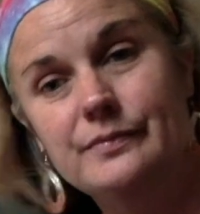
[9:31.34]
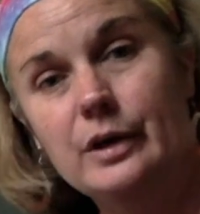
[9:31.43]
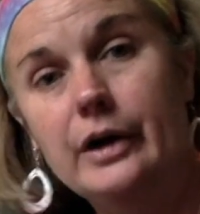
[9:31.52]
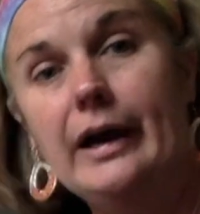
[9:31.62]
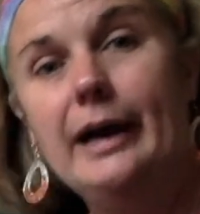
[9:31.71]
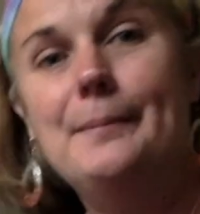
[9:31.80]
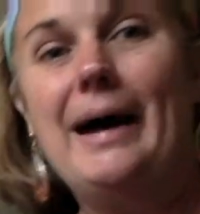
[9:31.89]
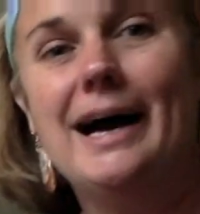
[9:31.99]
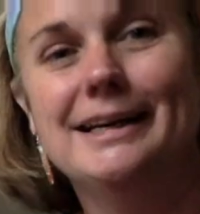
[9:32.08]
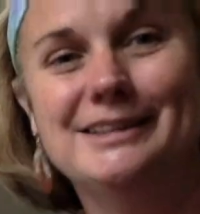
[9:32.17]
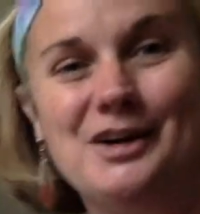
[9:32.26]
All right, I'm
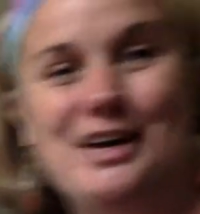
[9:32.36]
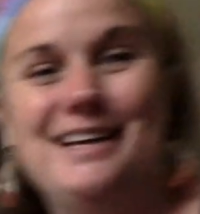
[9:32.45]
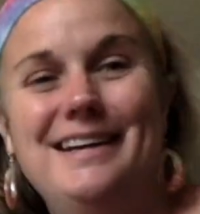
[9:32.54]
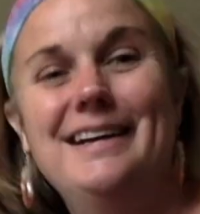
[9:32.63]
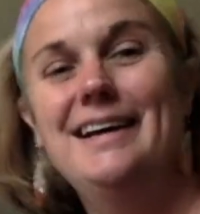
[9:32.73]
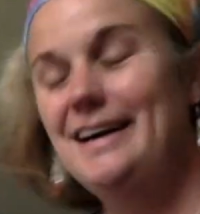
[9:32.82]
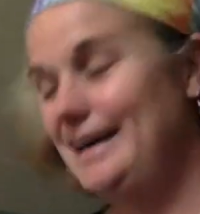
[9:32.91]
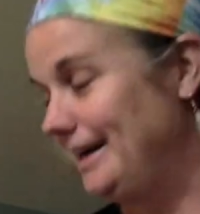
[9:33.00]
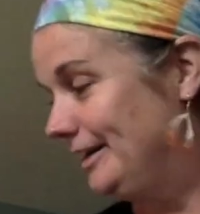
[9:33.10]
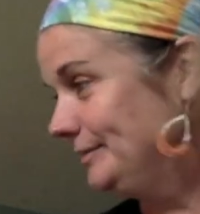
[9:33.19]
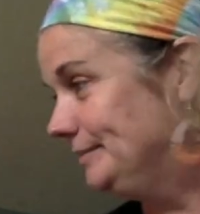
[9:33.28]
back. Sorry.
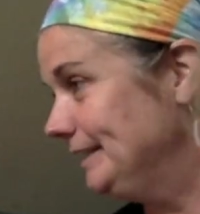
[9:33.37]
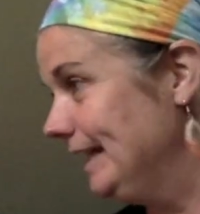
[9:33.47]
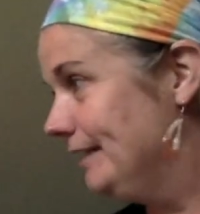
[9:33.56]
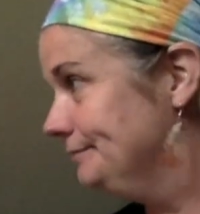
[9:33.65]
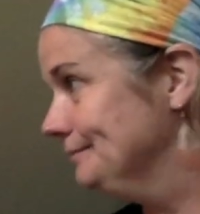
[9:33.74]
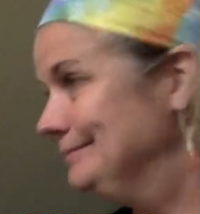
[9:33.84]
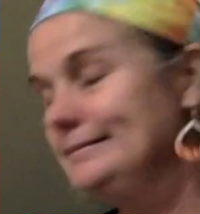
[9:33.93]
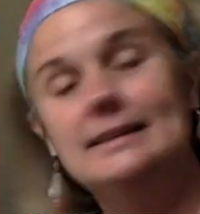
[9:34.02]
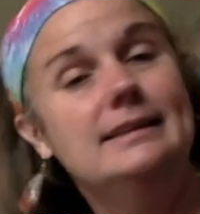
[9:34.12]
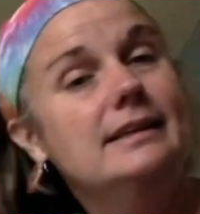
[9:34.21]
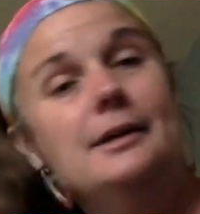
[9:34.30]
Again, I'm
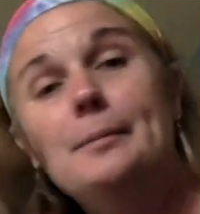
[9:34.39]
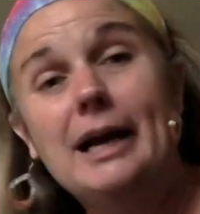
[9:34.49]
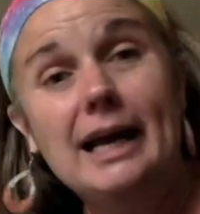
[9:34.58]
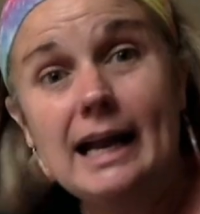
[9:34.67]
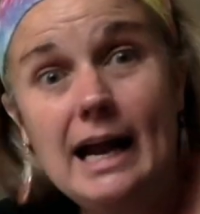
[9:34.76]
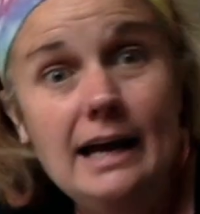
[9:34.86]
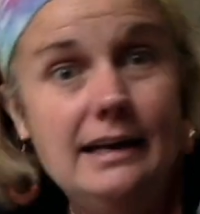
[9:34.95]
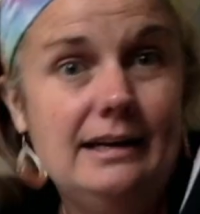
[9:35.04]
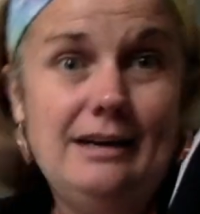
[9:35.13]
not going to hide it.